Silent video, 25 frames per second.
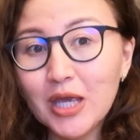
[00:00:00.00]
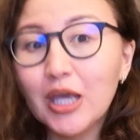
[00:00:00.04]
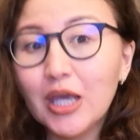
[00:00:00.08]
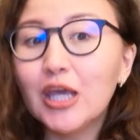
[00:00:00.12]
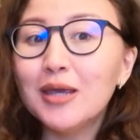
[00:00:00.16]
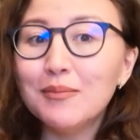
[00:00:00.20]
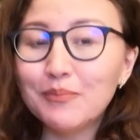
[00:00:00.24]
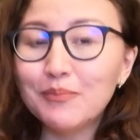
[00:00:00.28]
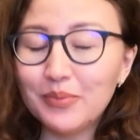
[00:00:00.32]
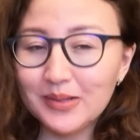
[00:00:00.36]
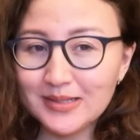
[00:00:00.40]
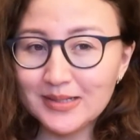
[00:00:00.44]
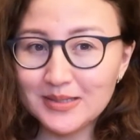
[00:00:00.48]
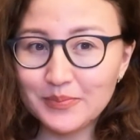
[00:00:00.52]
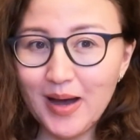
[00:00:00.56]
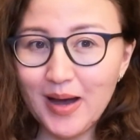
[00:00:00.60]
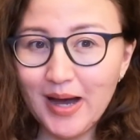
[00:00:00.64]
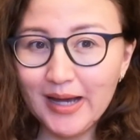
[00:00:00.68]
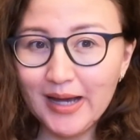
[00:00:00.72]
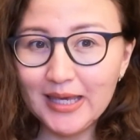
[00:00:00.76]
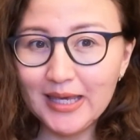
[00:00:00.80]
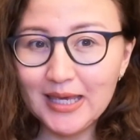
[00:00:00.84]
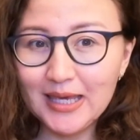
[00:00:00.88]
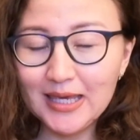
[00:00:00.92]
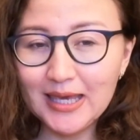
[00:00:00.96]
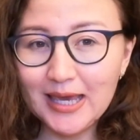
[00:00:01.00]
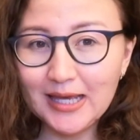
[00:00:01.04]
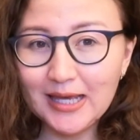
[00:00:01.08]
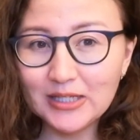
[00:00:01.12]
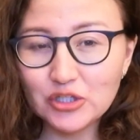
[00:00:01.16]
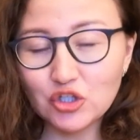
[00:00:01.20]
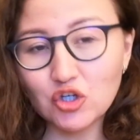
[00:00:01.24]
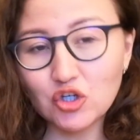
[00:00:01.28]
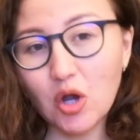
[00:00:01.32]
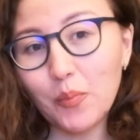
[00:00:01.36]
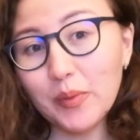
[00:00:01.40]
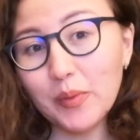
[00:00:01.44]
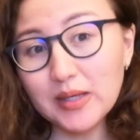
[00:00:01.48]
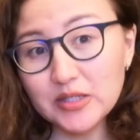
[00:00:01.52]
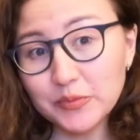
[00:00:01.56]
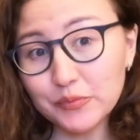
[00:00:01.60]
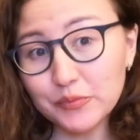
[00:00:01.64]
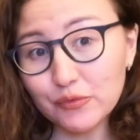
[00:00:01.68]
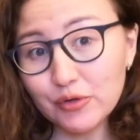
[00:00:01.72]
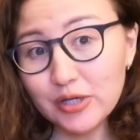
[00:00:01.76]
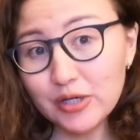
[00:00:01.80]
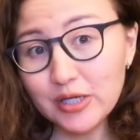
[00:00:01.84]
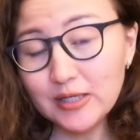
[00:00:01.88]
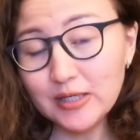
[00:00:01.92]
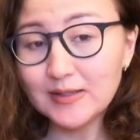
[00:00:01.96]
impulse buying and shopping
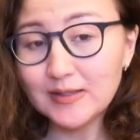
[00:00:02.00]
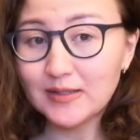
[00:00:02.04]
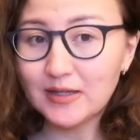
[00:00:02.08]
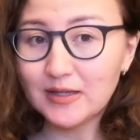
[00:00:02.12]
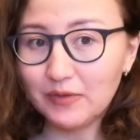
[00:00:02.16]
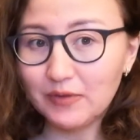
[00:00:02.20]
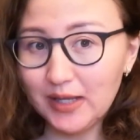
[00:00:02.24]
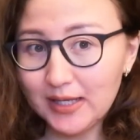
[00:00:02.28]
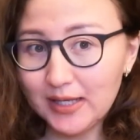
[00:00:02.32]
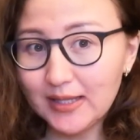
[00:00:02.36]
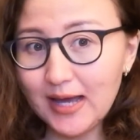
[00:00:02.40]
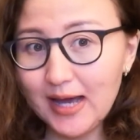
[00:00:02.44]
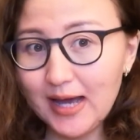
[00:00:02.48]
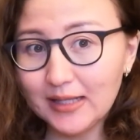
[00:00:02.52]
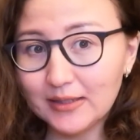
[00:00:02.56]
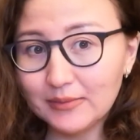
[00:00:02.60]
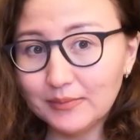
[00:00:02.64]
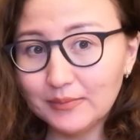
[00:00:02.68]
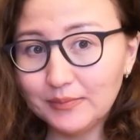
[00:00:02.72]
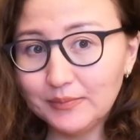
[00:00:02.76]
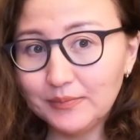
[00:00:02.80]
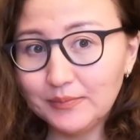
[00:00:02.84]
spree stuff like that